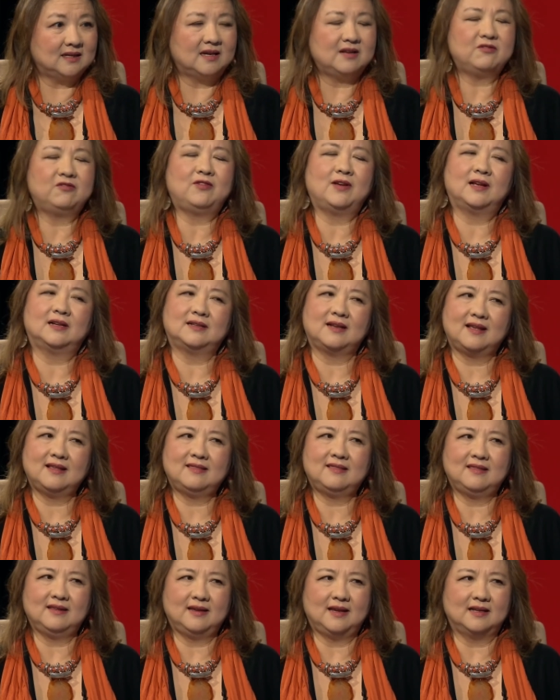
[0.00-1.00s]
In fact, I
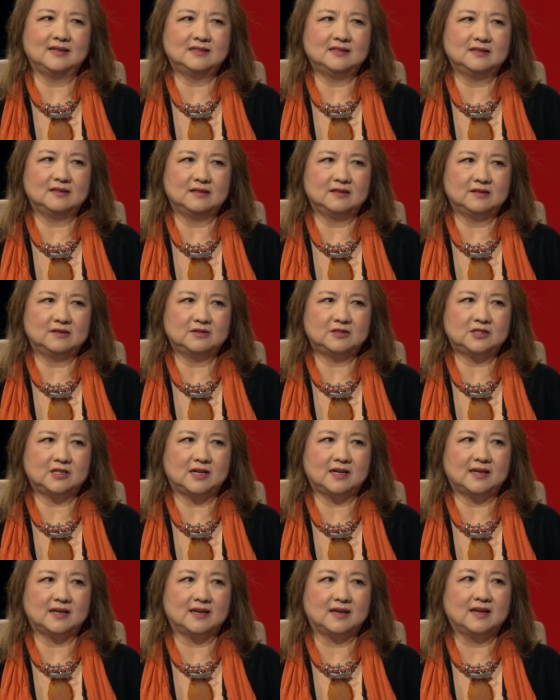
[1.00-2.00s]
think I did a little
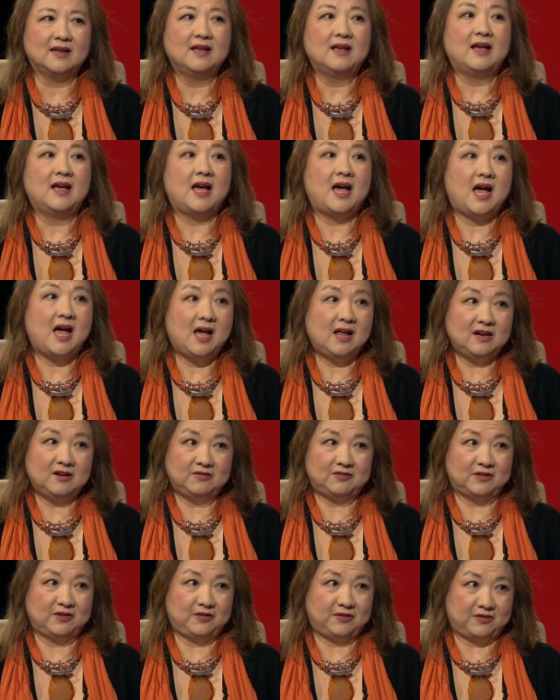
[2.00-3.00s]
checking. Out of
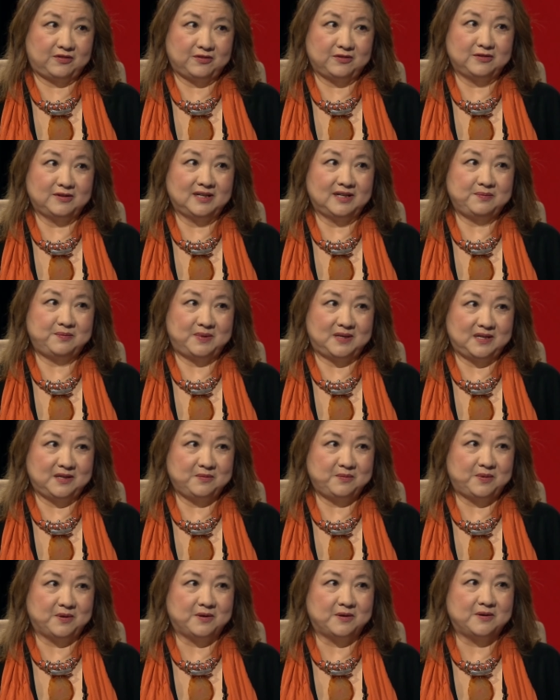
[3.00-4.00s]
the 30
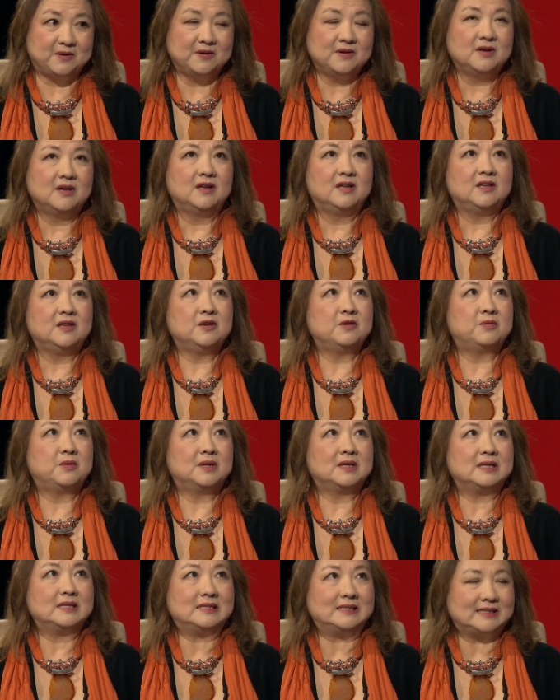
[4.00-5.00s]
people, you were
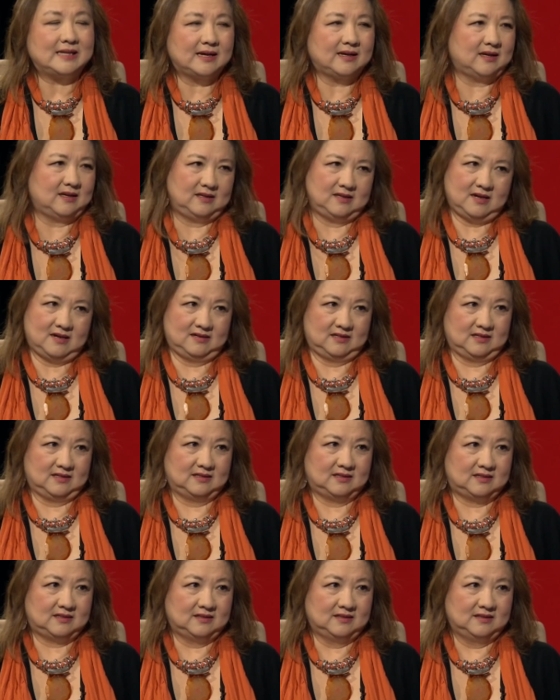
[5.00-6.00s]
the second
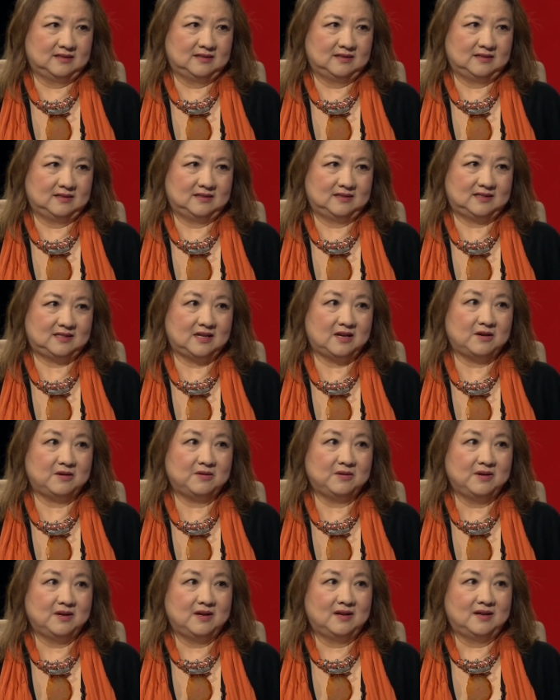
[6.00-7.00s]
youngest. So, I think